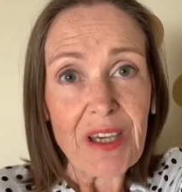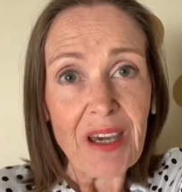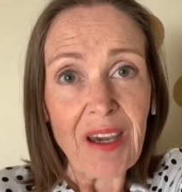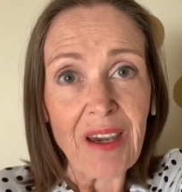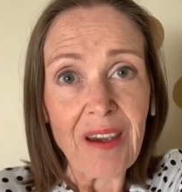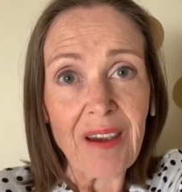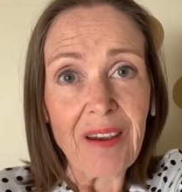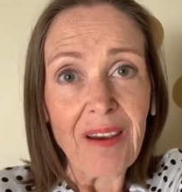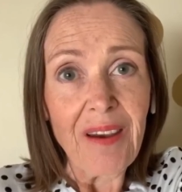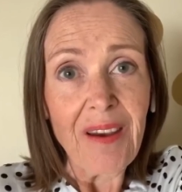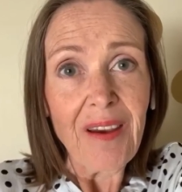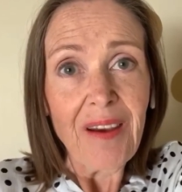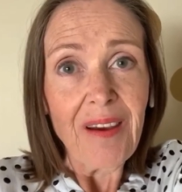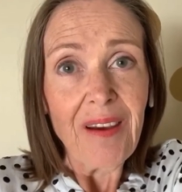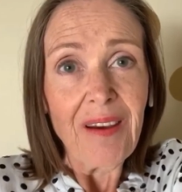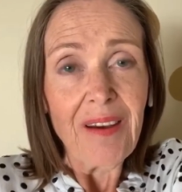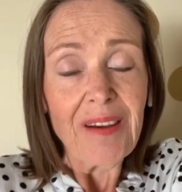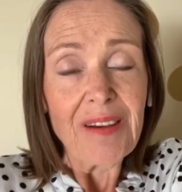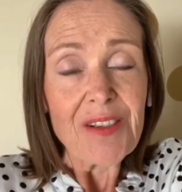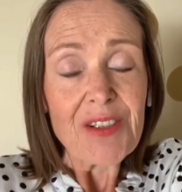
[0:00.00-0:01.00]
day.
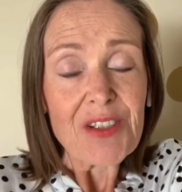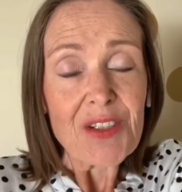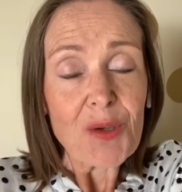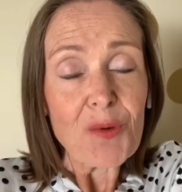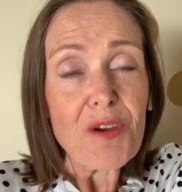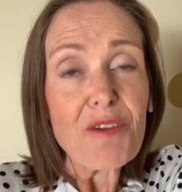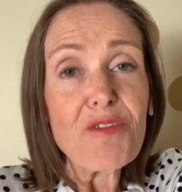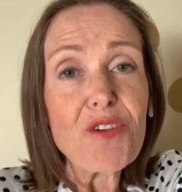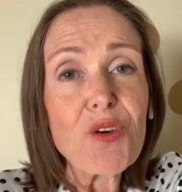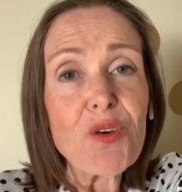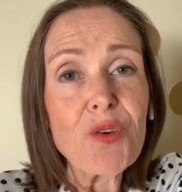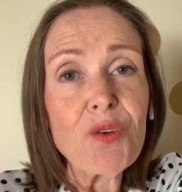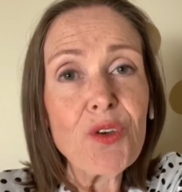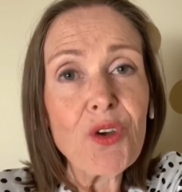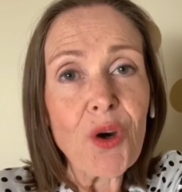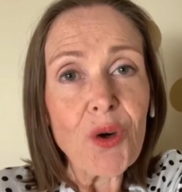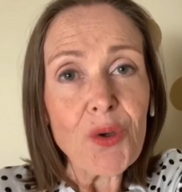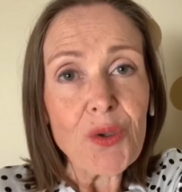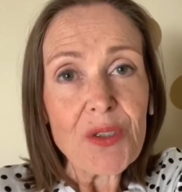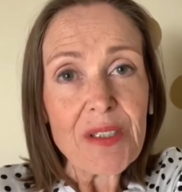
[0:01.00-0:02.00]
So if you
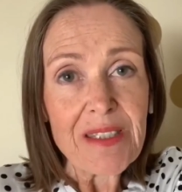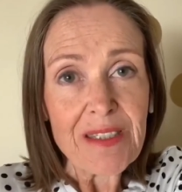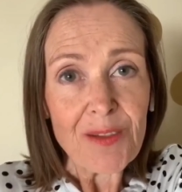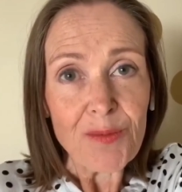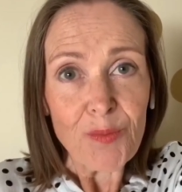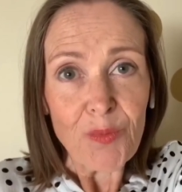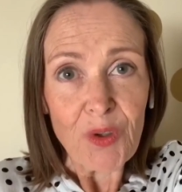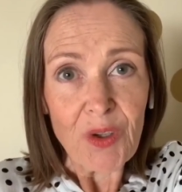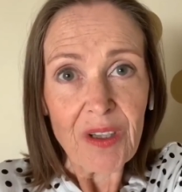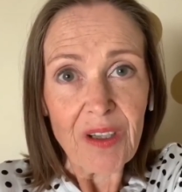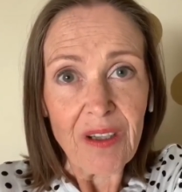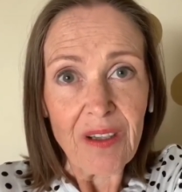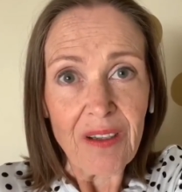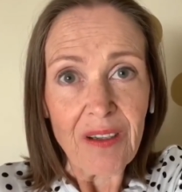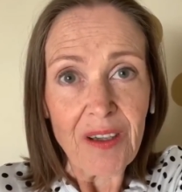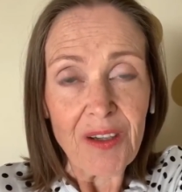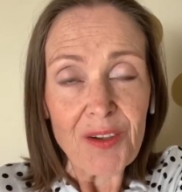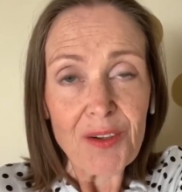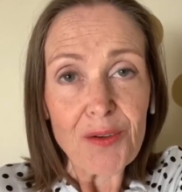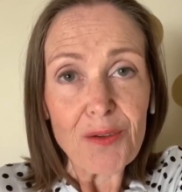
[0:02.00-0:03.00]
know
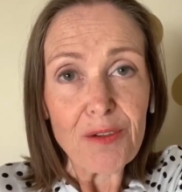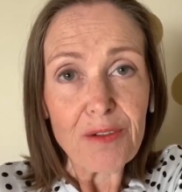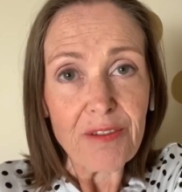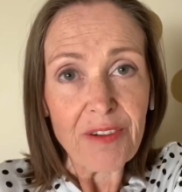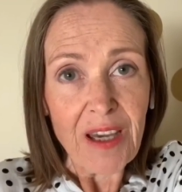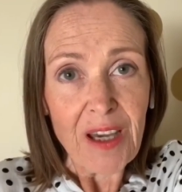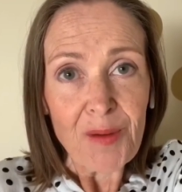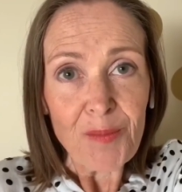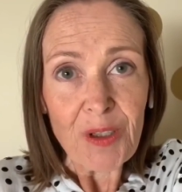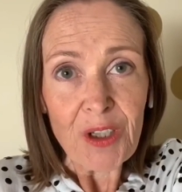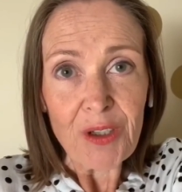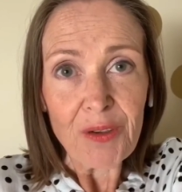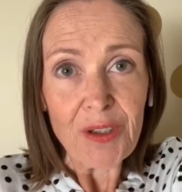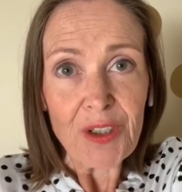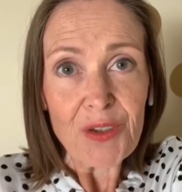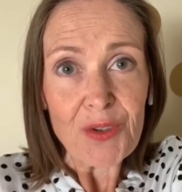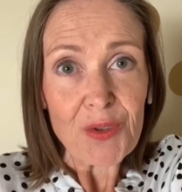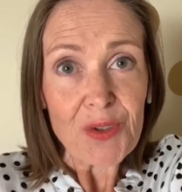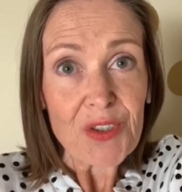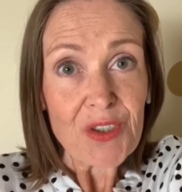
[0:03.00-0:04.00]
somebody in your family or
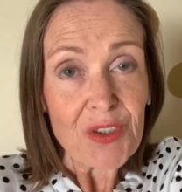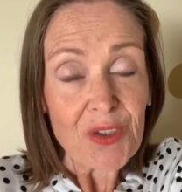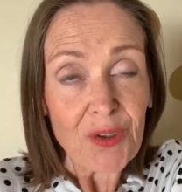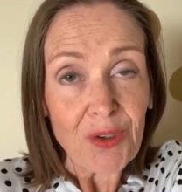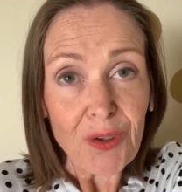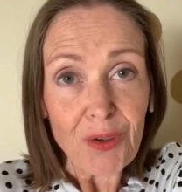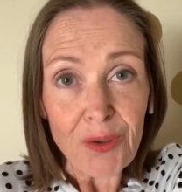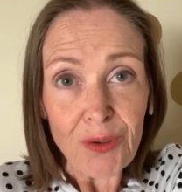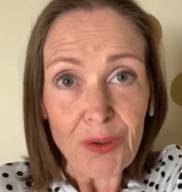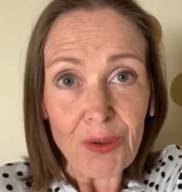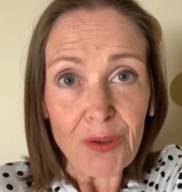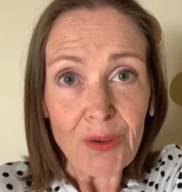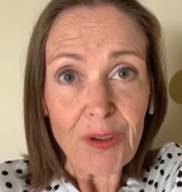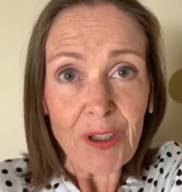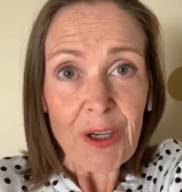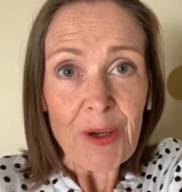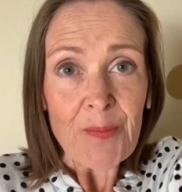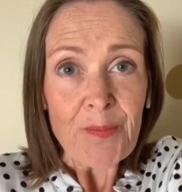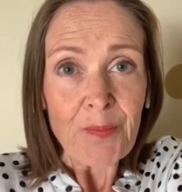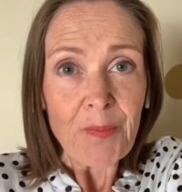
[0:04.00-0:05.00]
in your circle
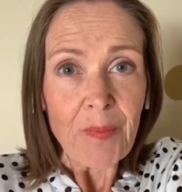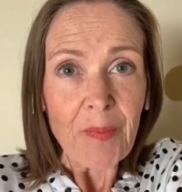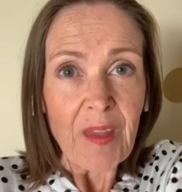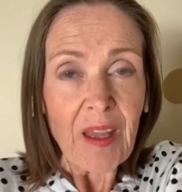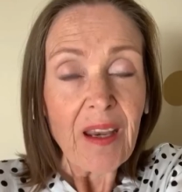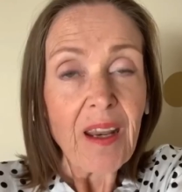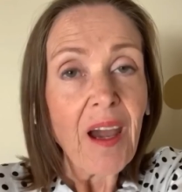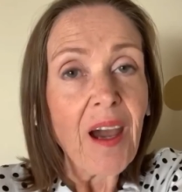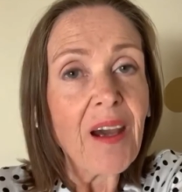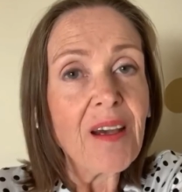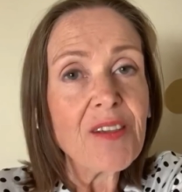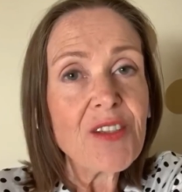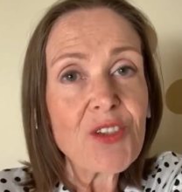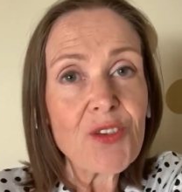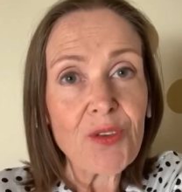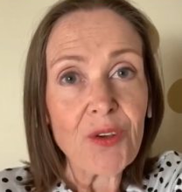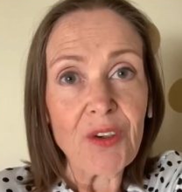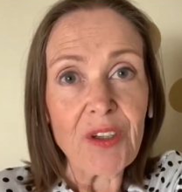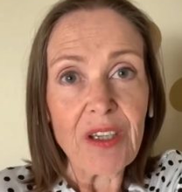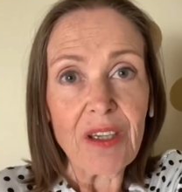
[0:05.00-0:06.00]
that has
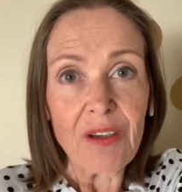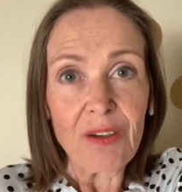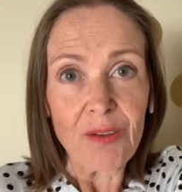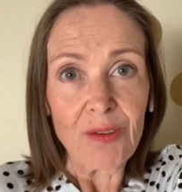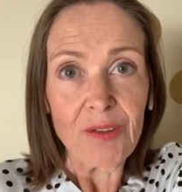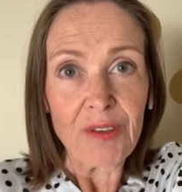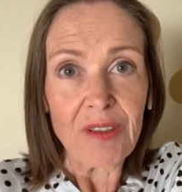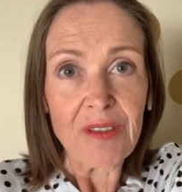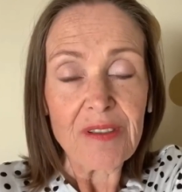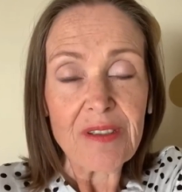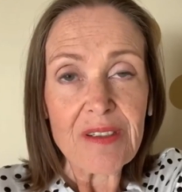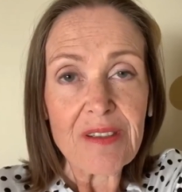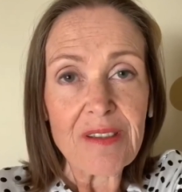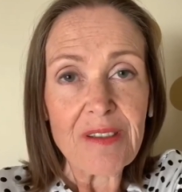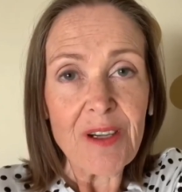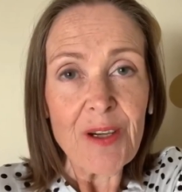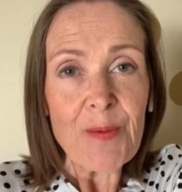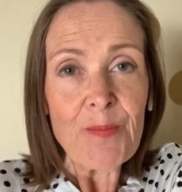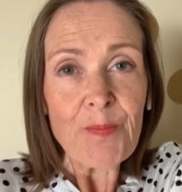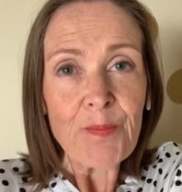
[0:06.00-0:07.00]
chronic
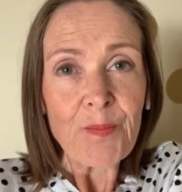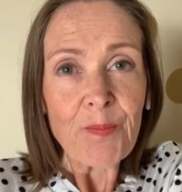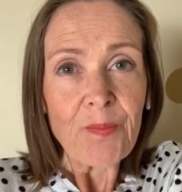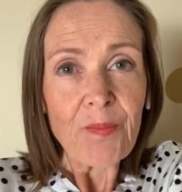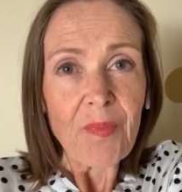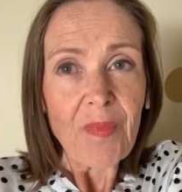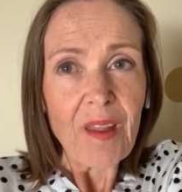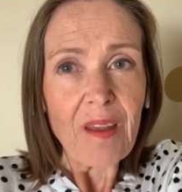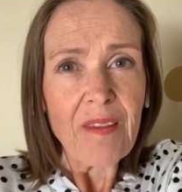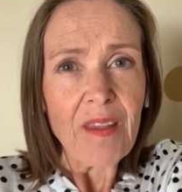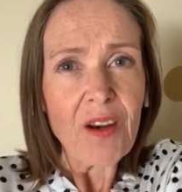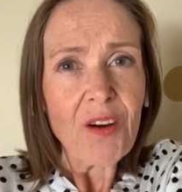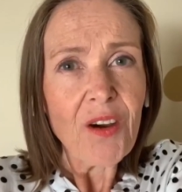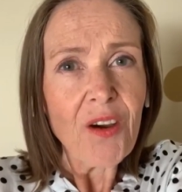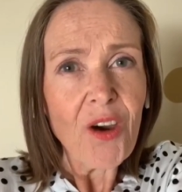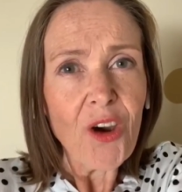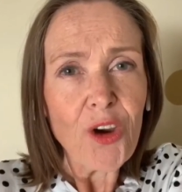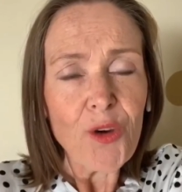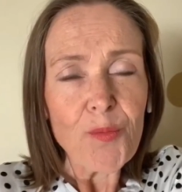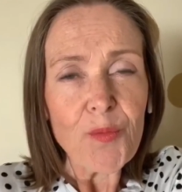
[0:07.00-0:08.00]
illness, then
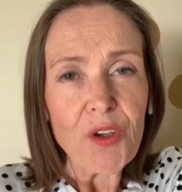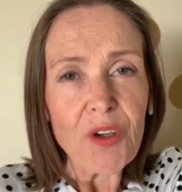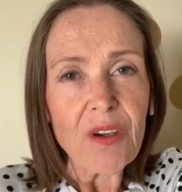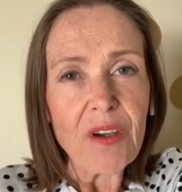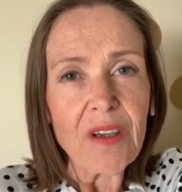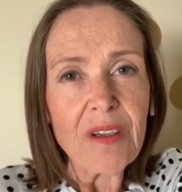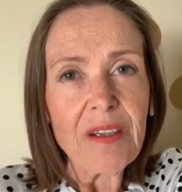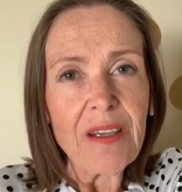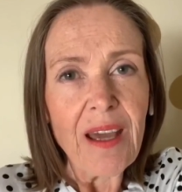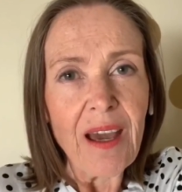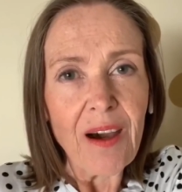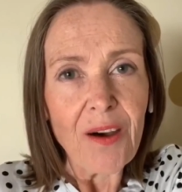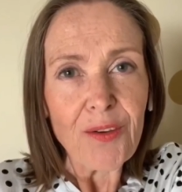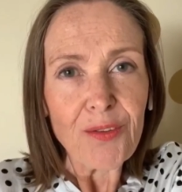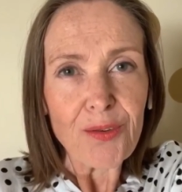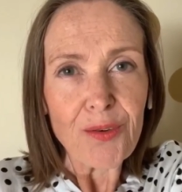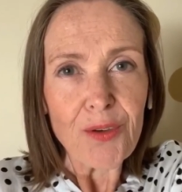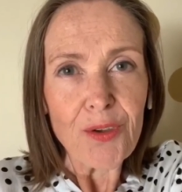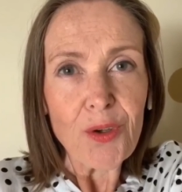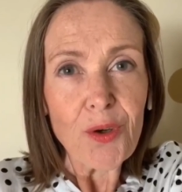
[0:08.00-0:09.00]
I hope you can now,
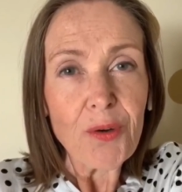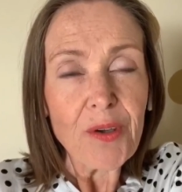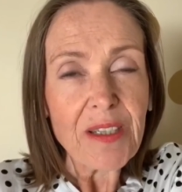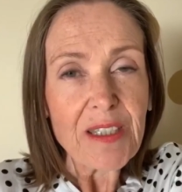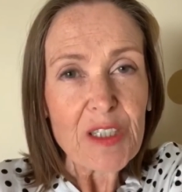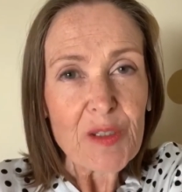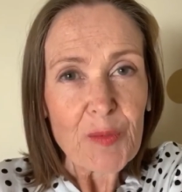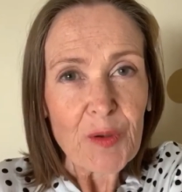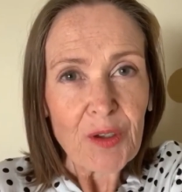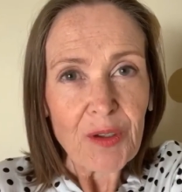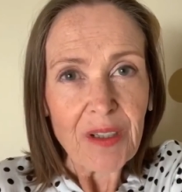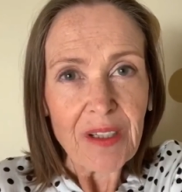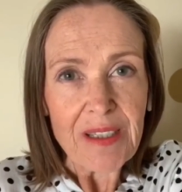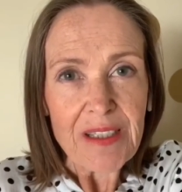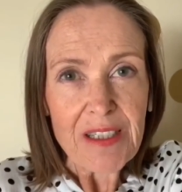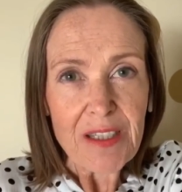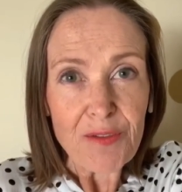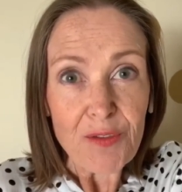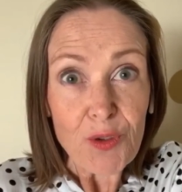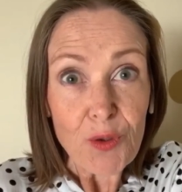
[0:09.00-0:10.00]
through your
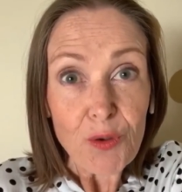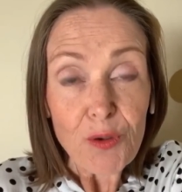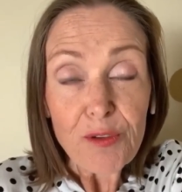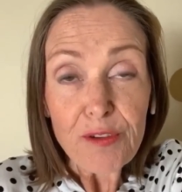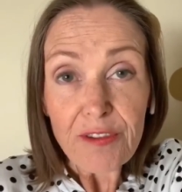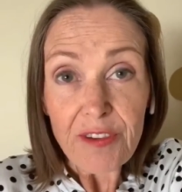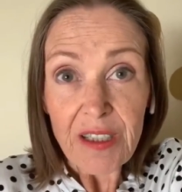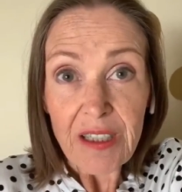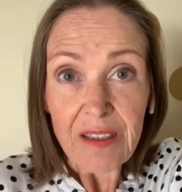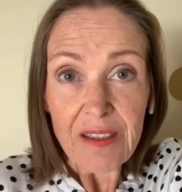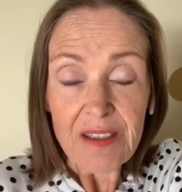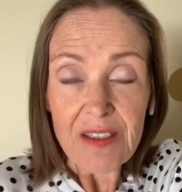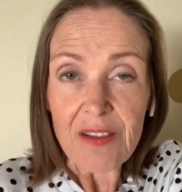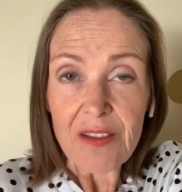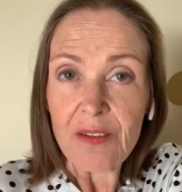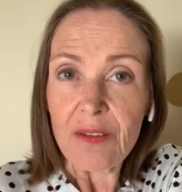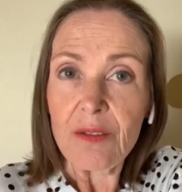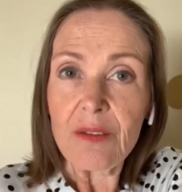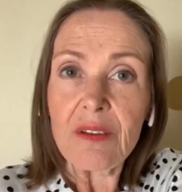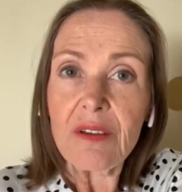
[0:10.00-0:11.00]
experience of your fears
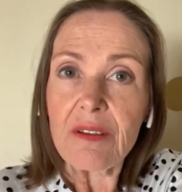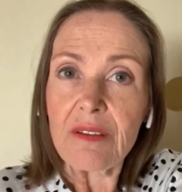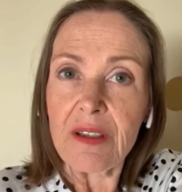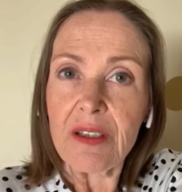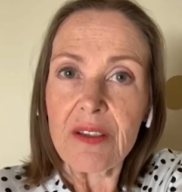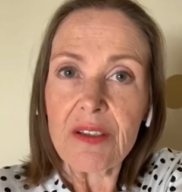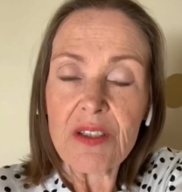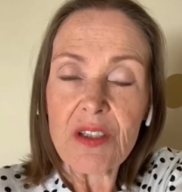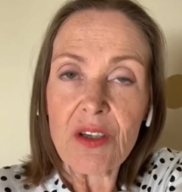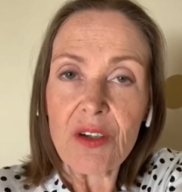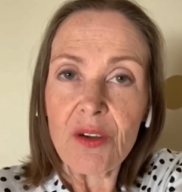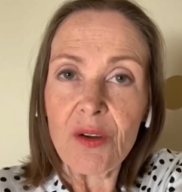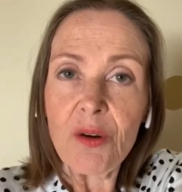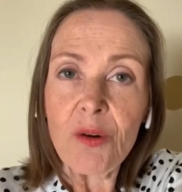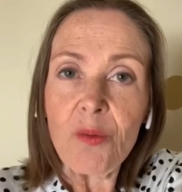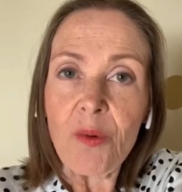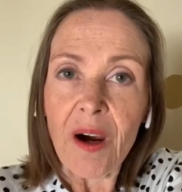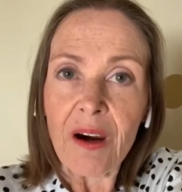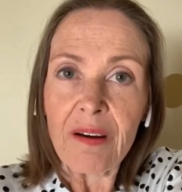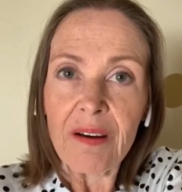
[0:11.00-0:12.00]
and all the things that
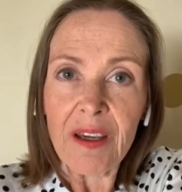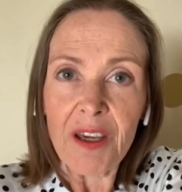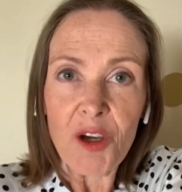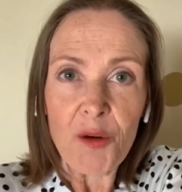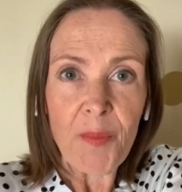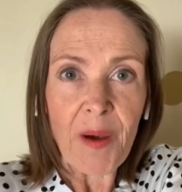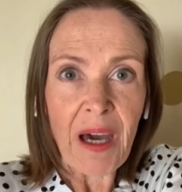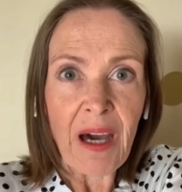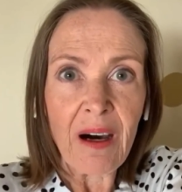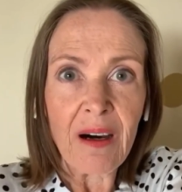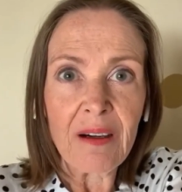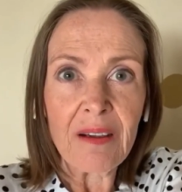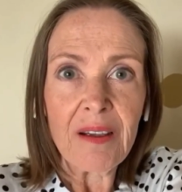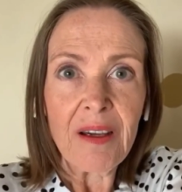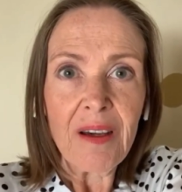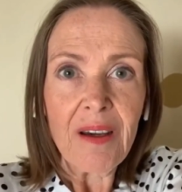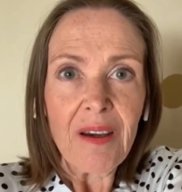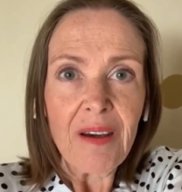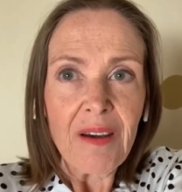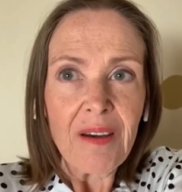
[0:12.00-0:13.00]
you're worrying about,